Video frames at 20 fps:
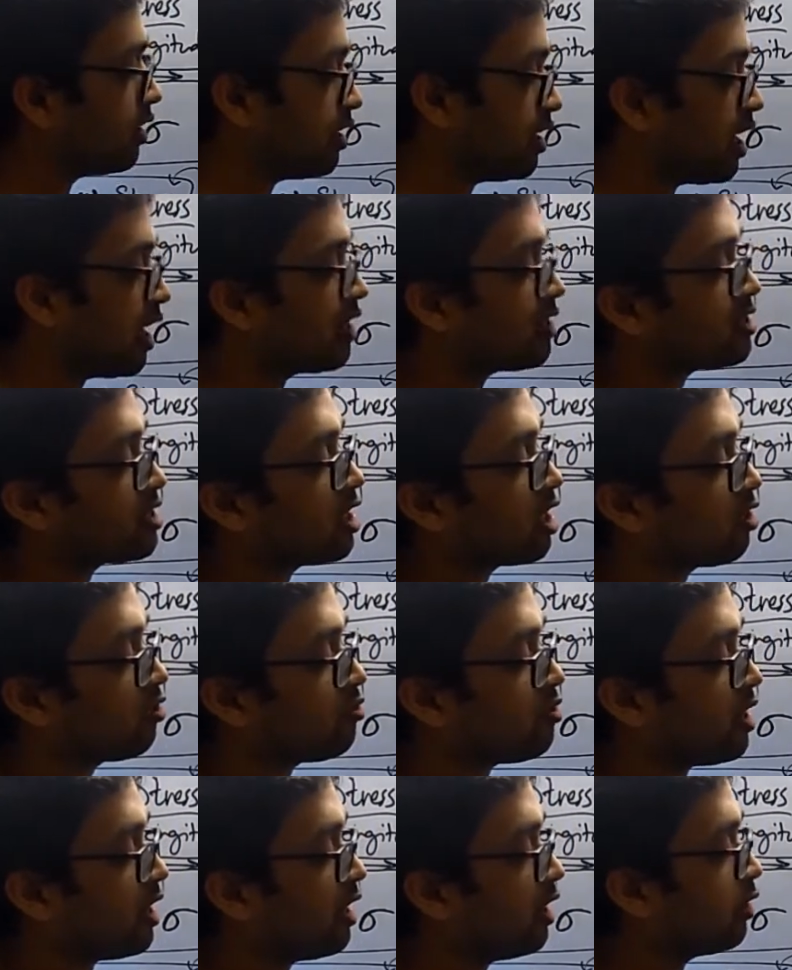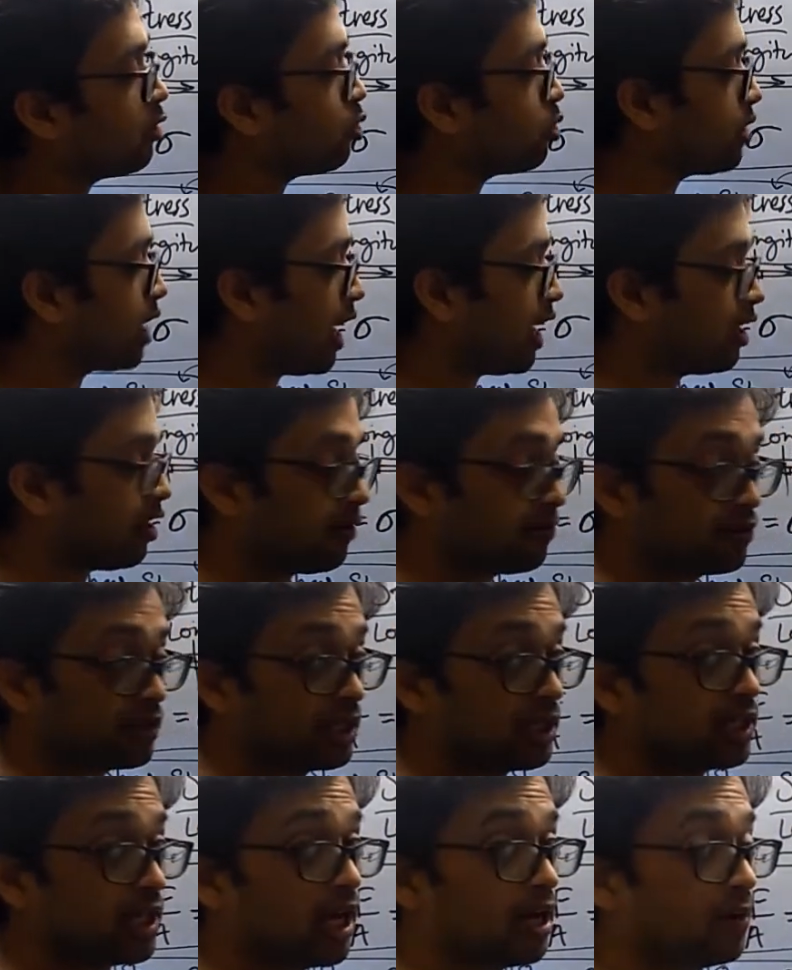then that is equivalent to tan
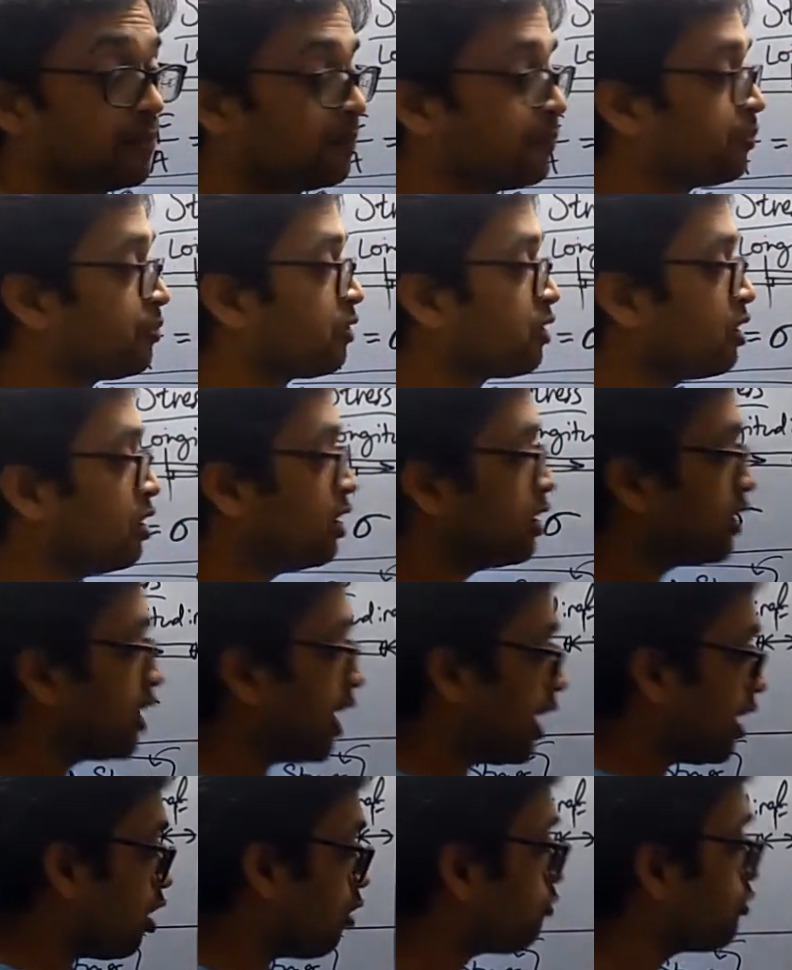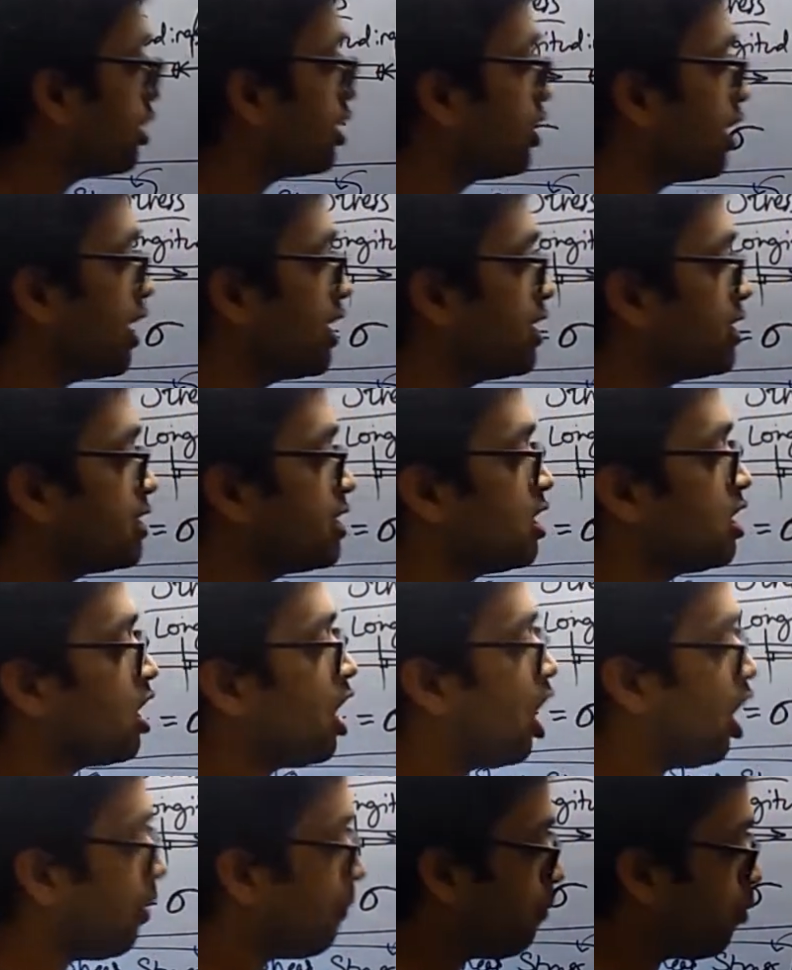of theta. Tan of theta is
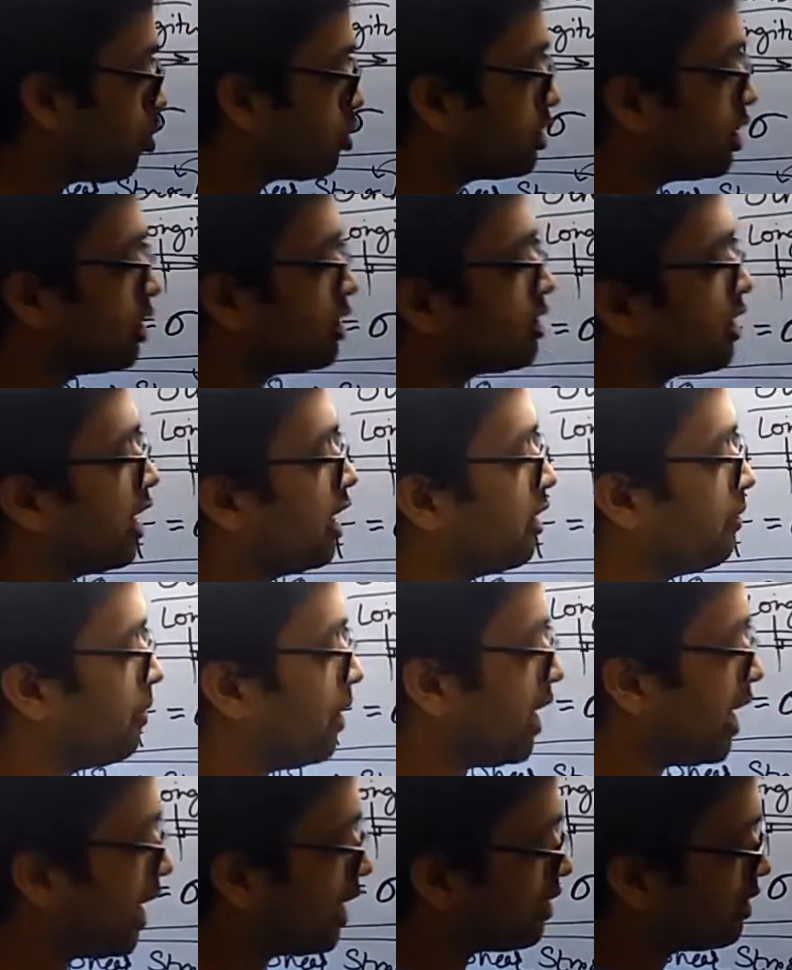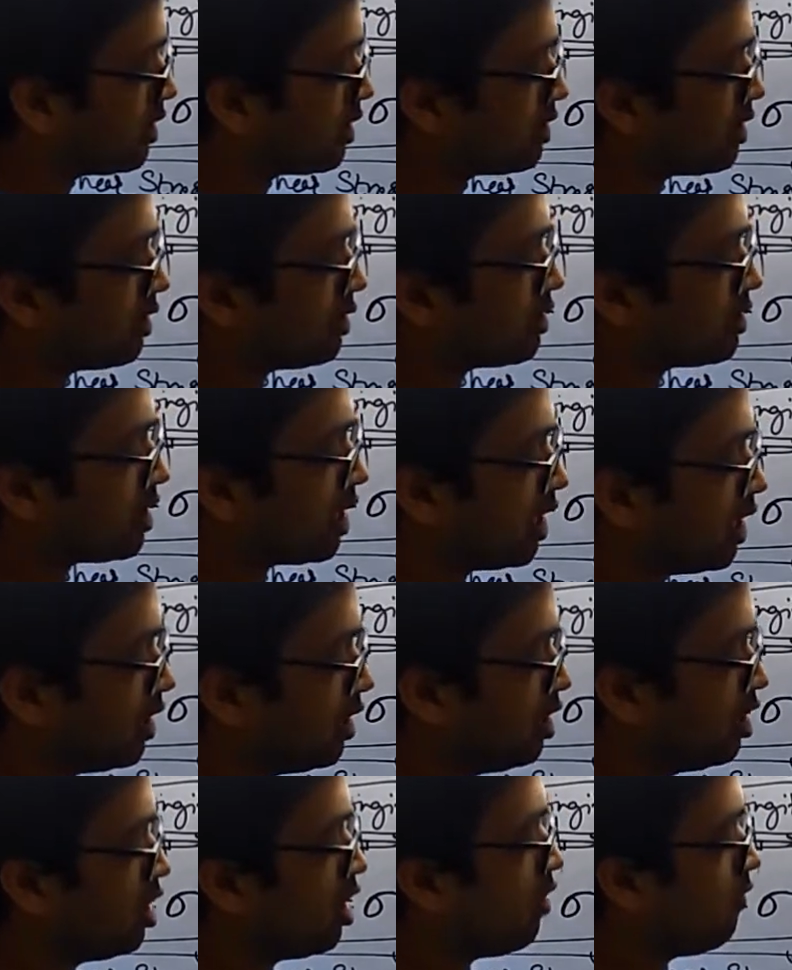opposite side by adjacent
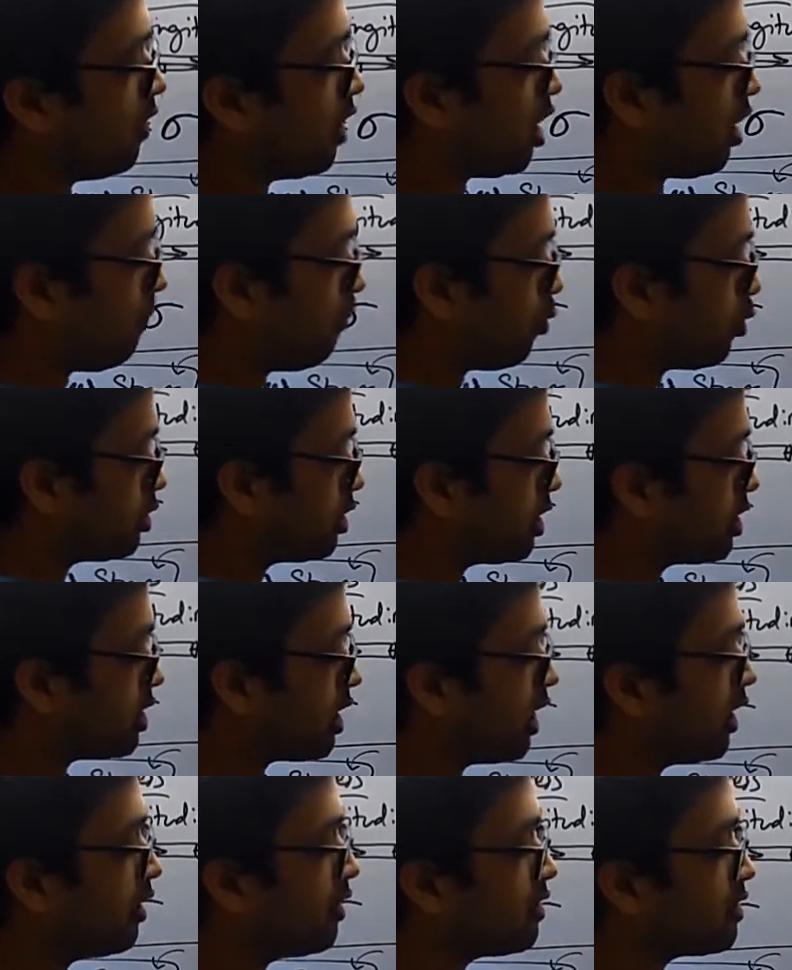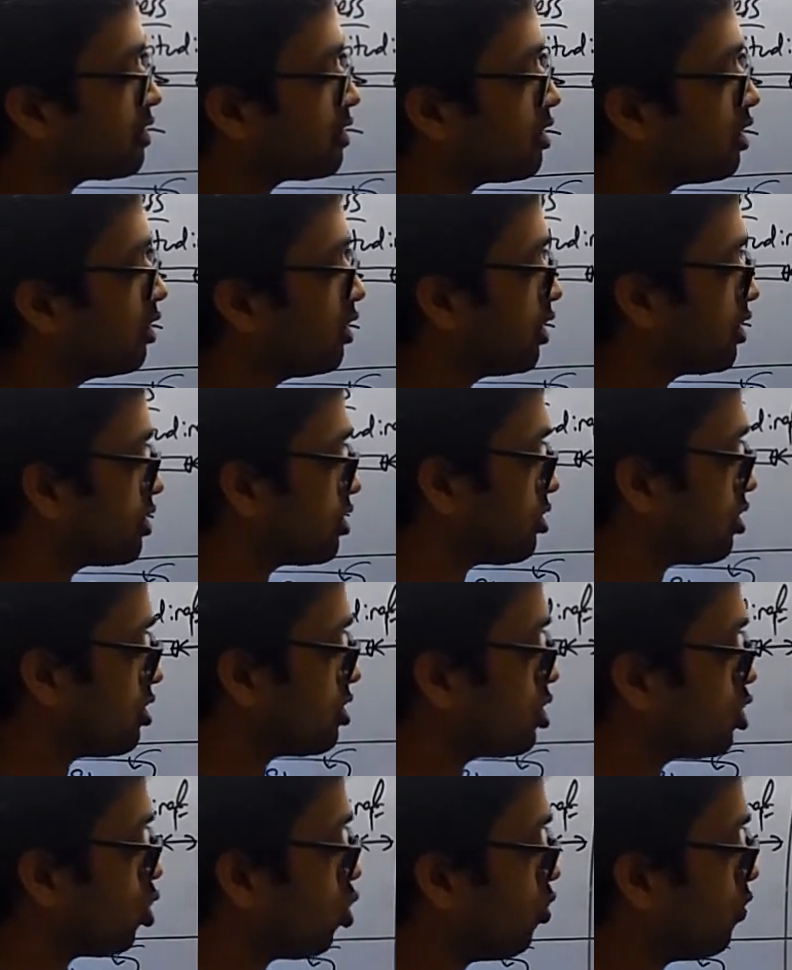side, where opposite side is the
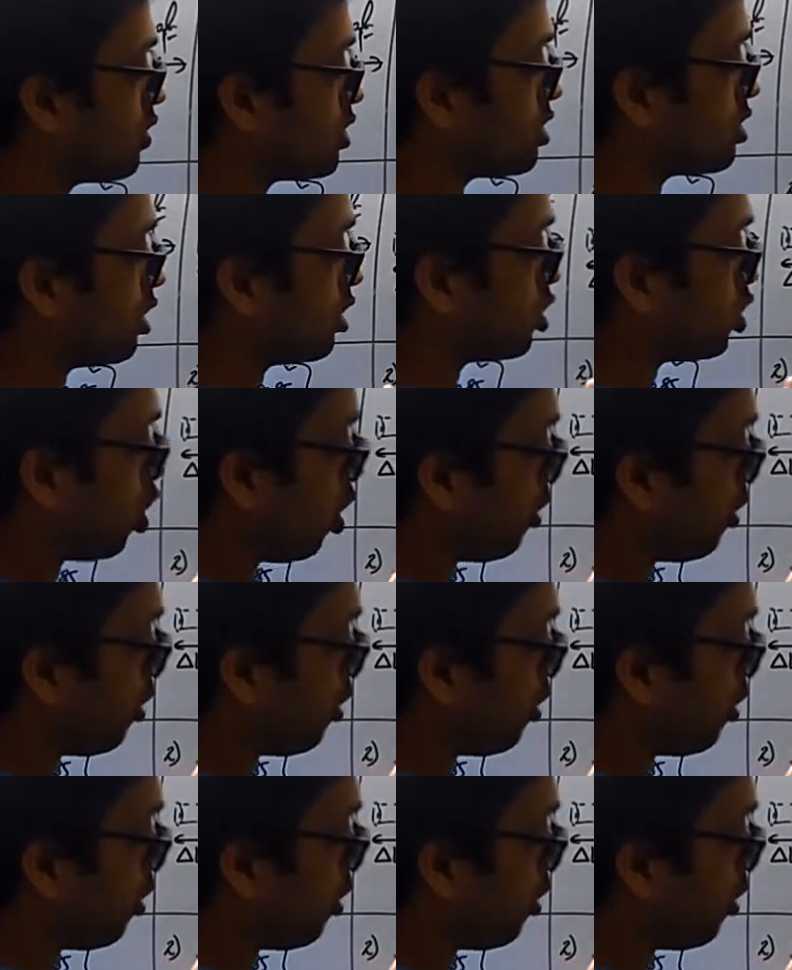distance through which the